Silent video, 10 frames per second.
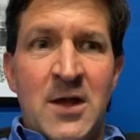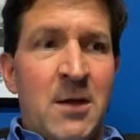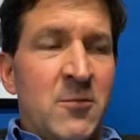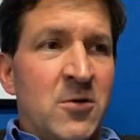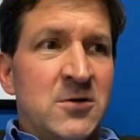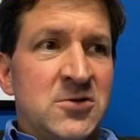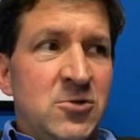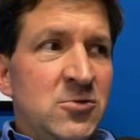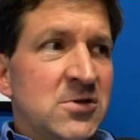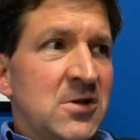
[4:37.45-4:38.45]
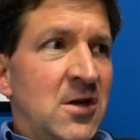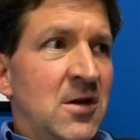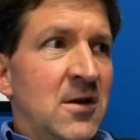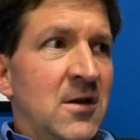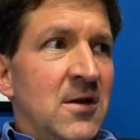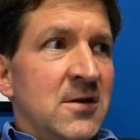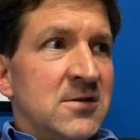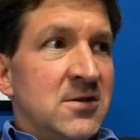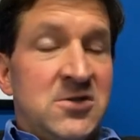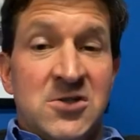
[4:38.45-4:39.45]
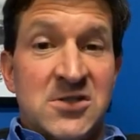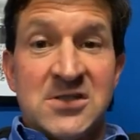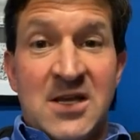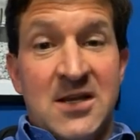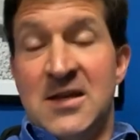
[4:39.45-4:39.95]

And I'm going to choose to just say,